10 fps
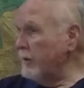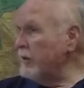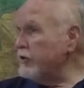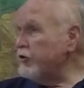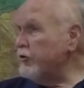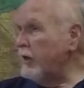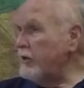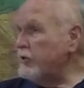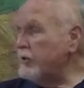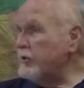
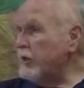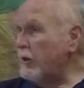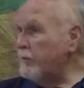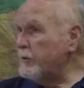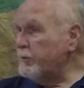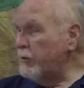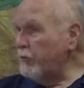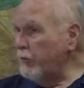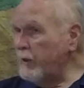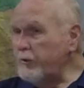Illustrations help us
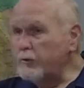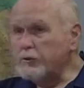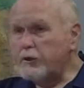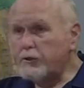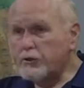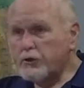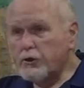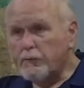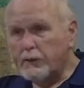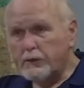put windows into
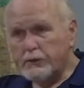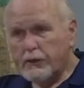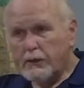sermons.